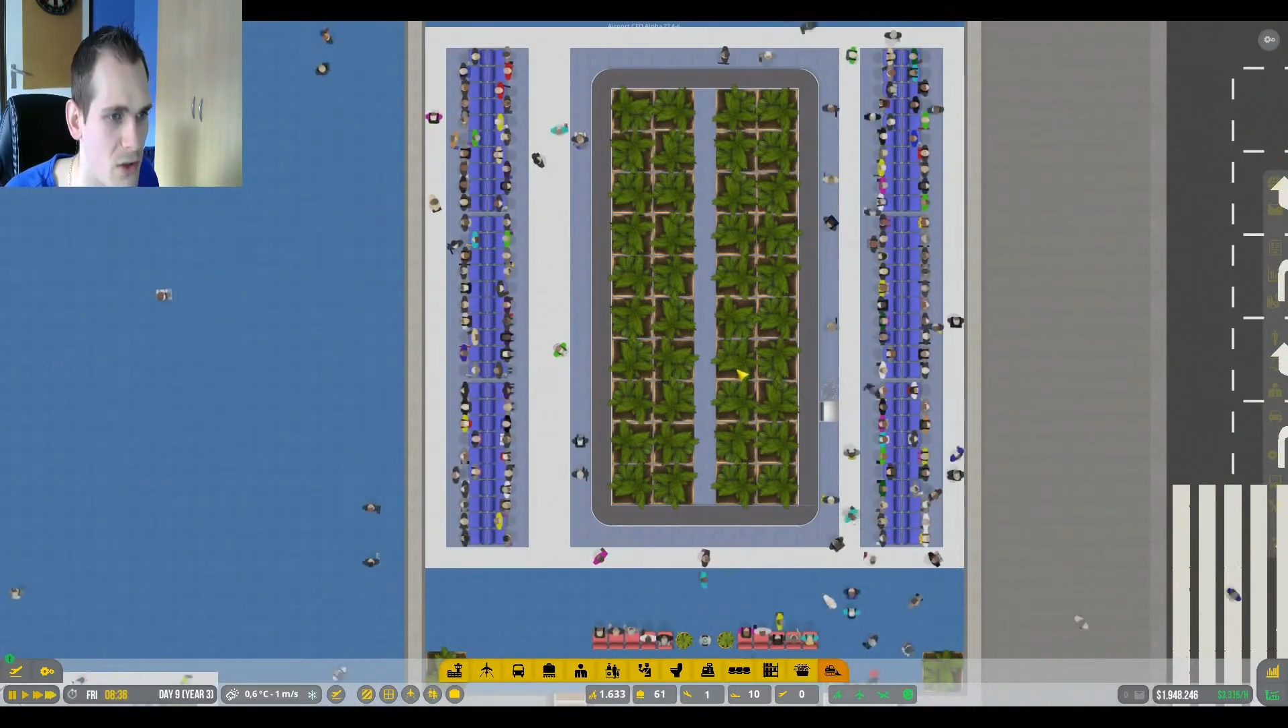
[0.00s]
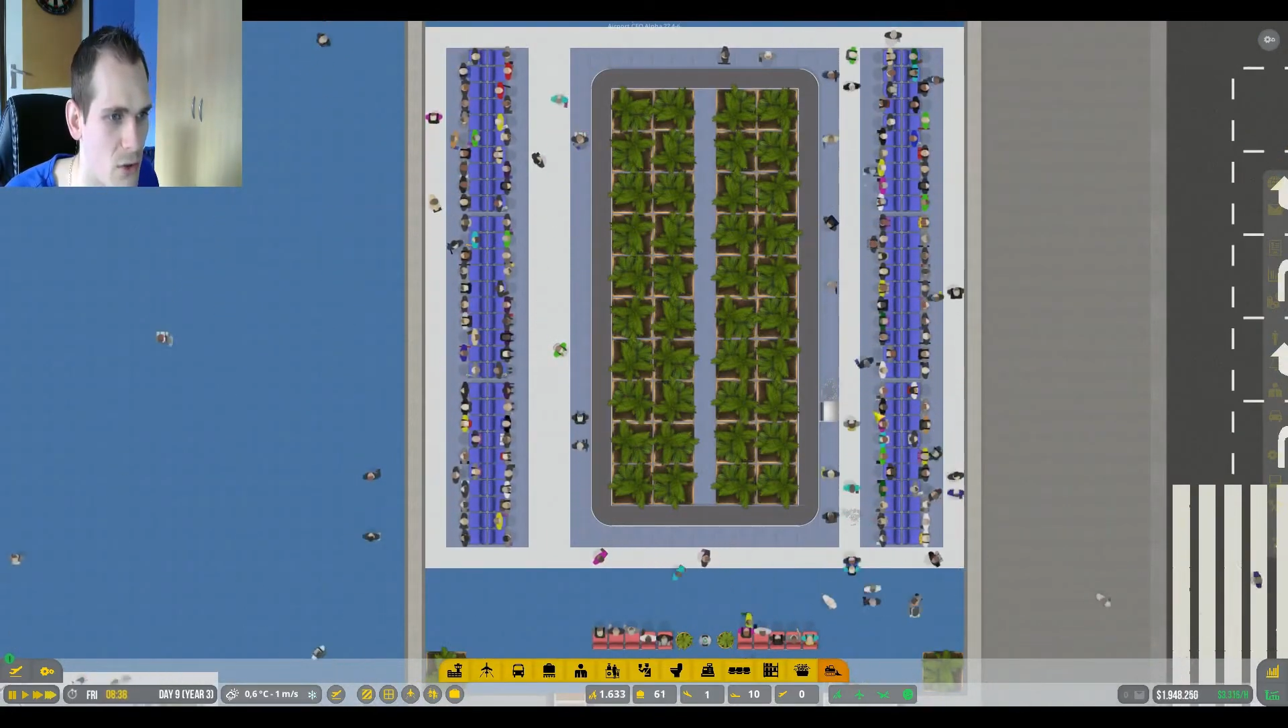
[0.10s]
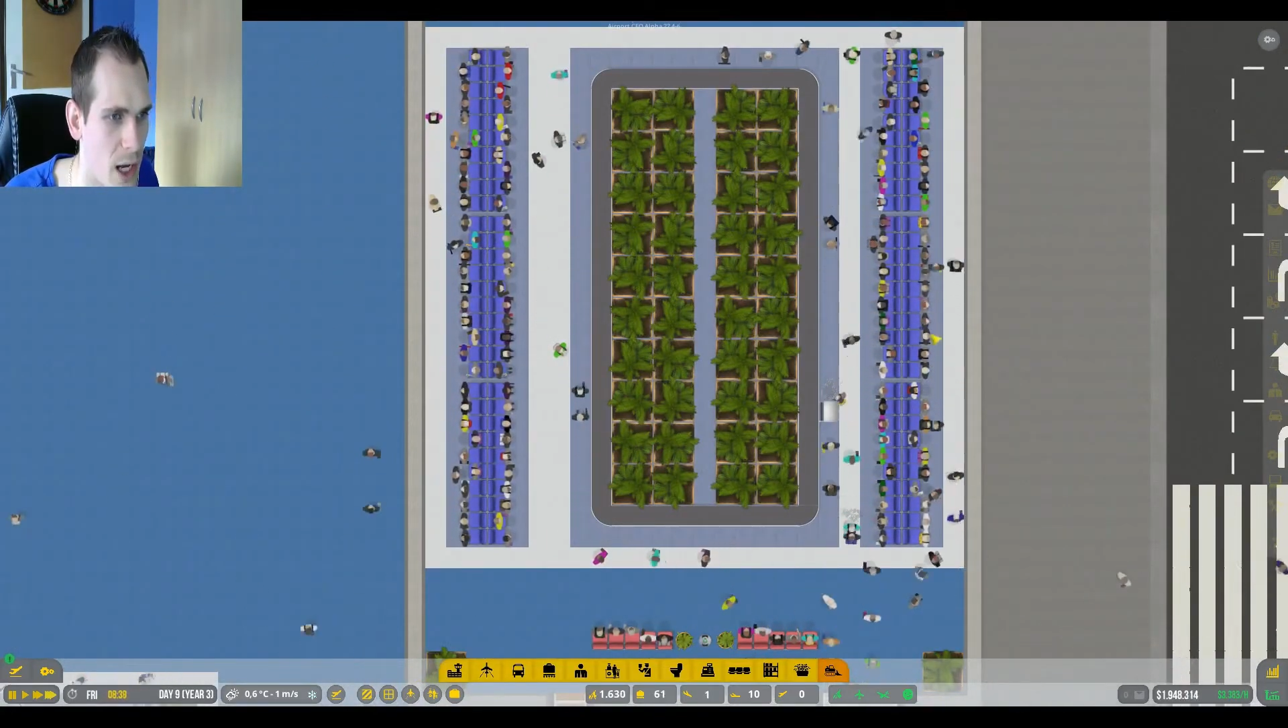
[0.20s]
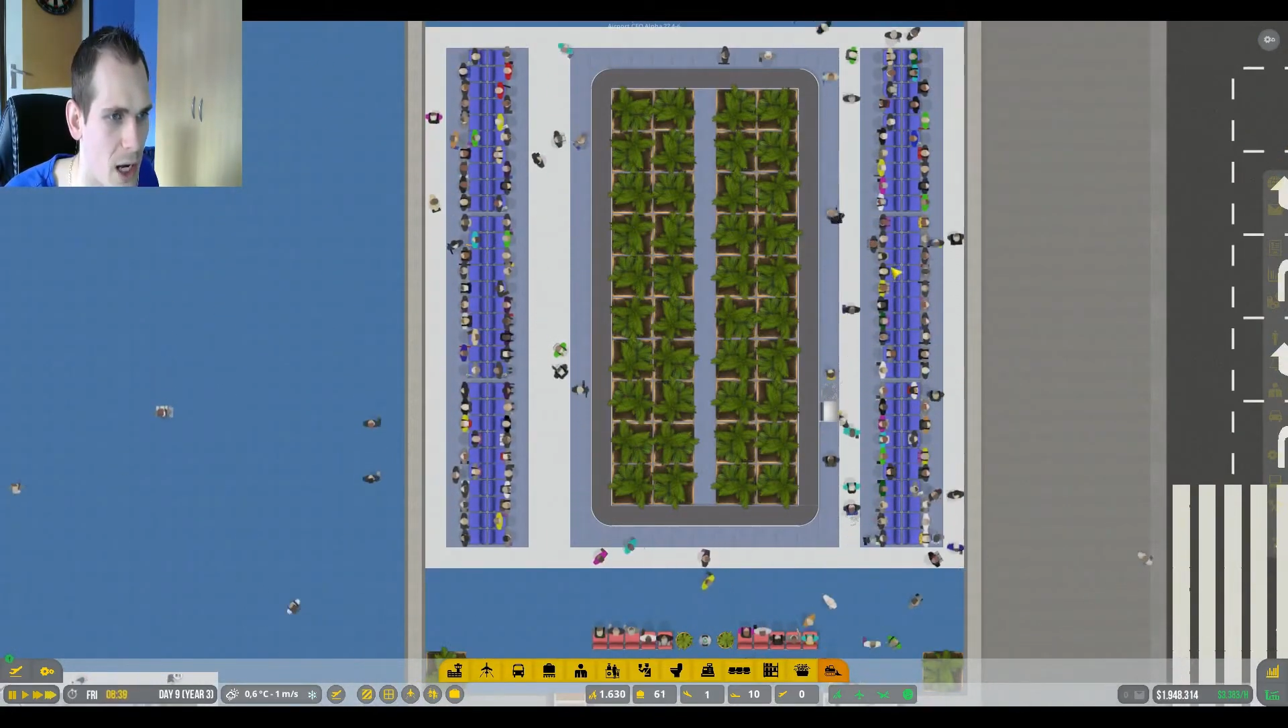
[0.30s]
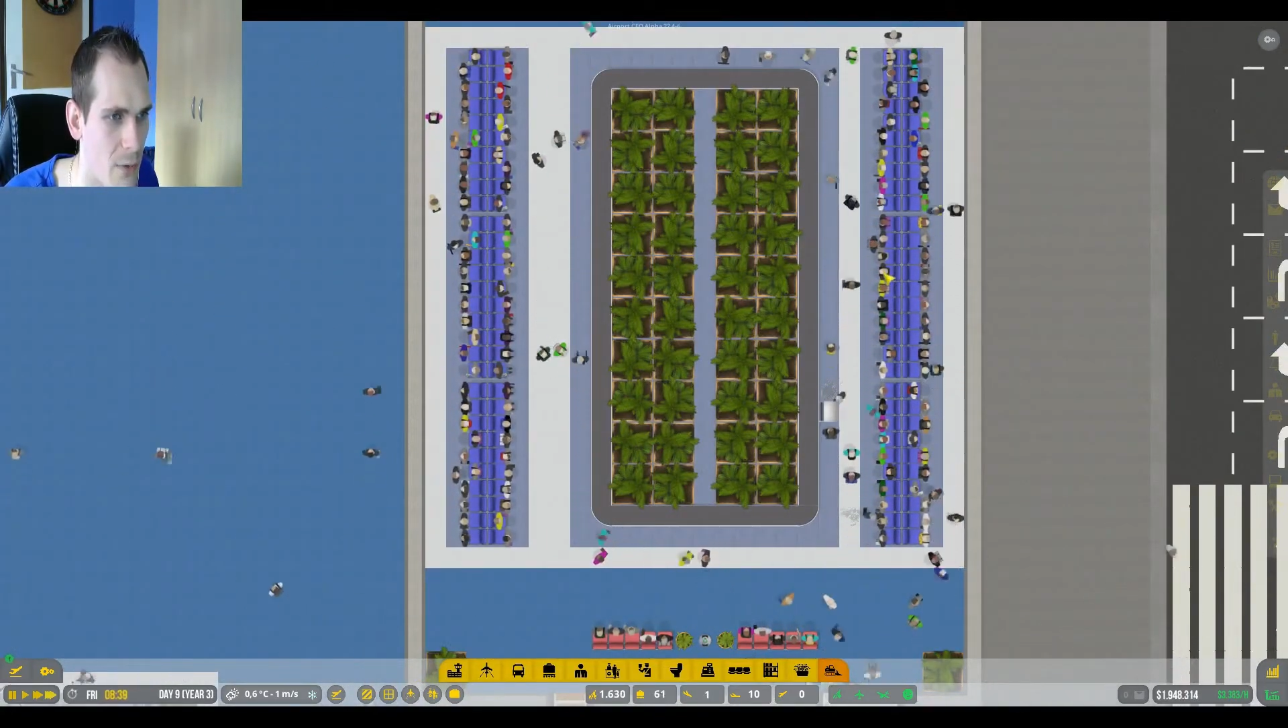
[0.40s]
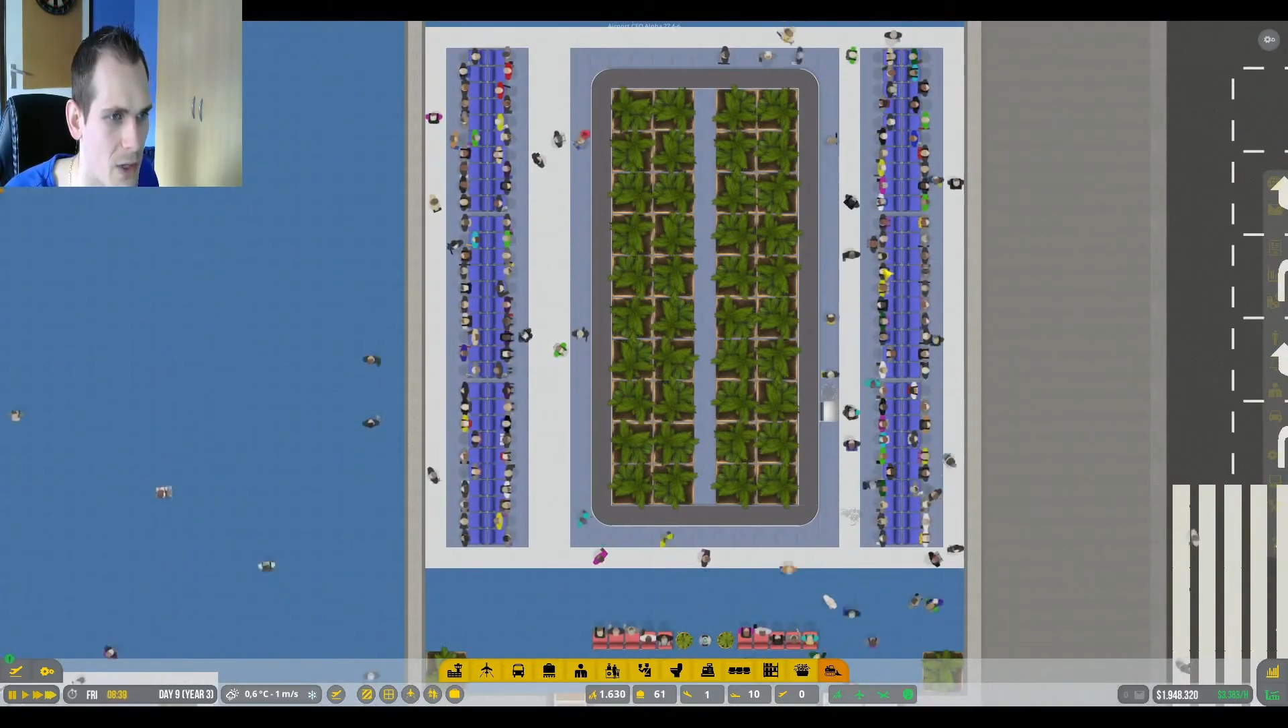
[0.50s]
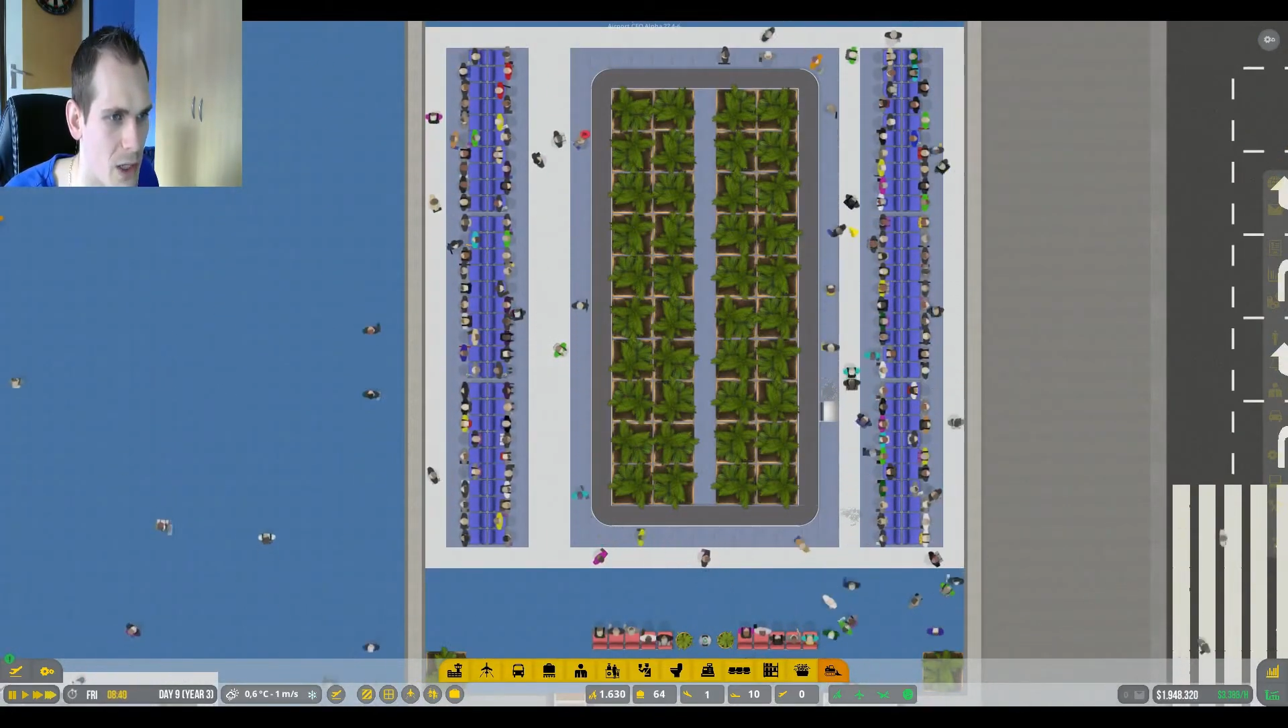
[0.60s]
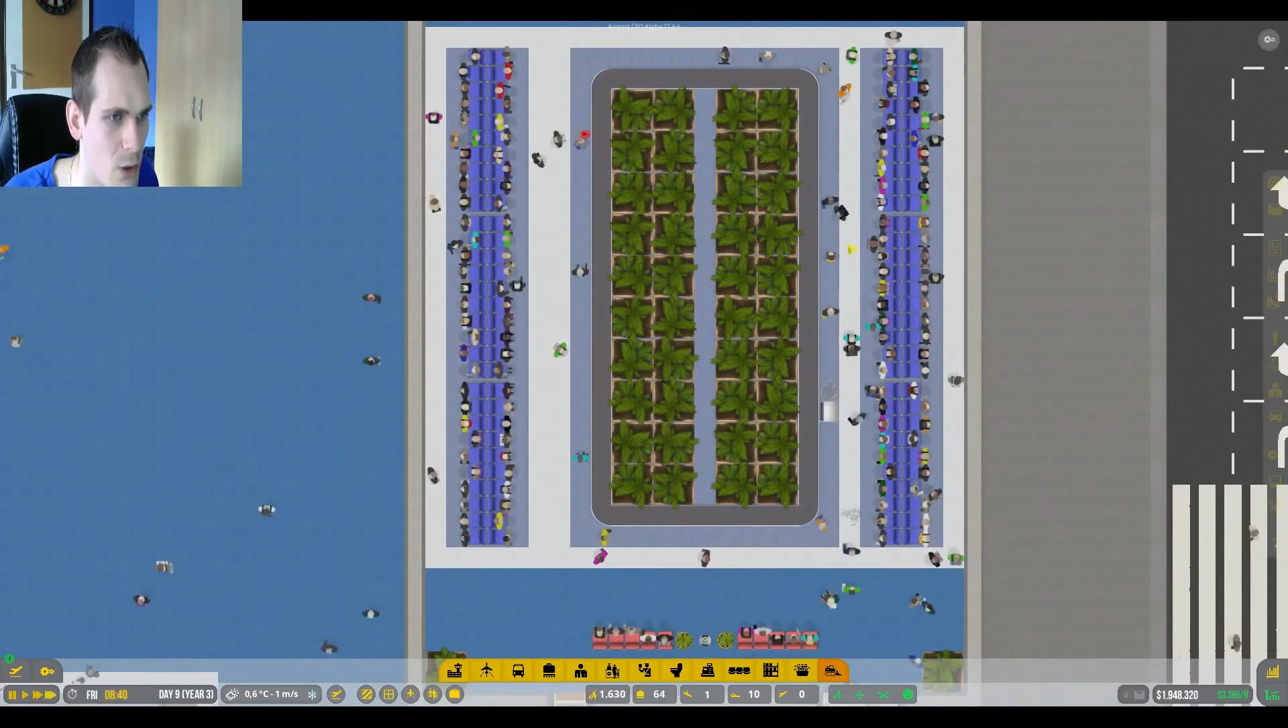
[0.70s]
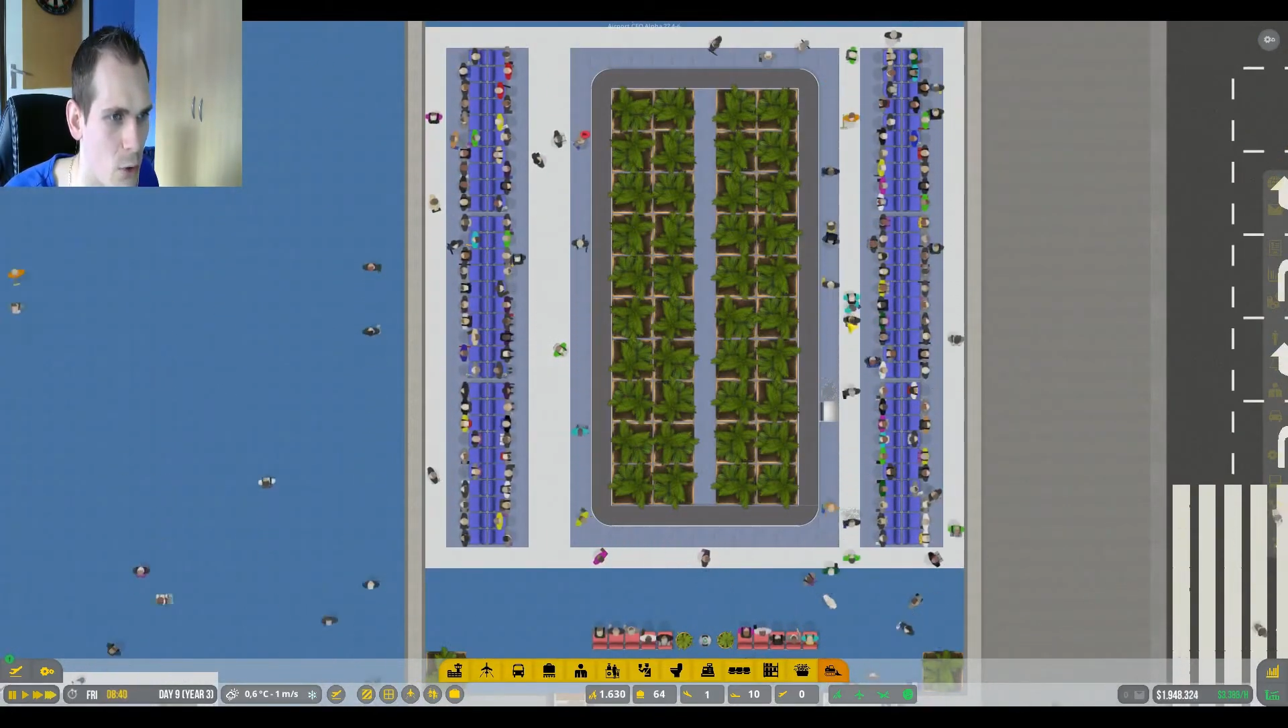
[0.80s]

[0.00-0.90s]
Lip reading: to have the